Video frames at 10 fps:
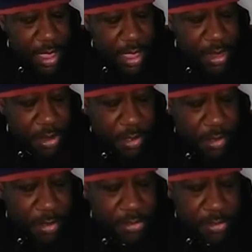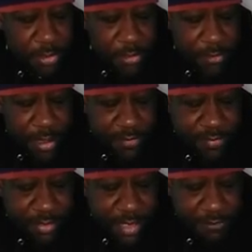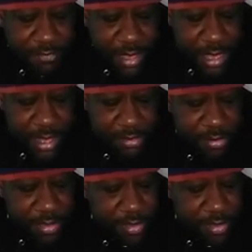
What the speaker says: And all the Lorax left here in